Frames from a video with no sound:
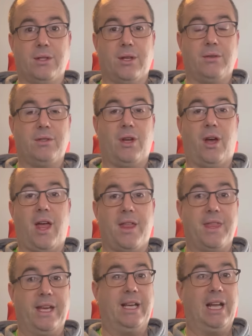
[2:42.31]
So I
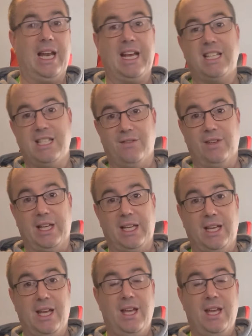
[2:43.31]
think collectively,